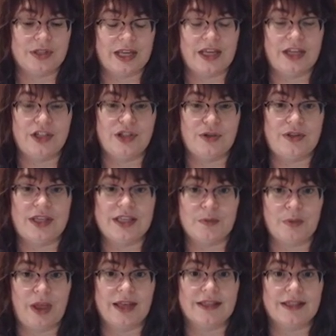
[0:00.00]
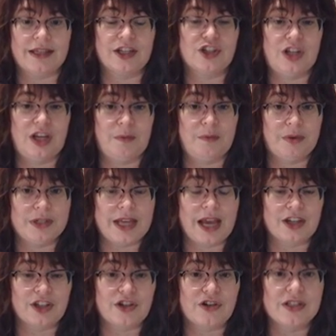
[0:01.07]
into these plastic sheet
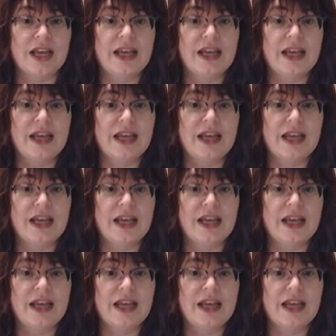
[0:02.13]
protectors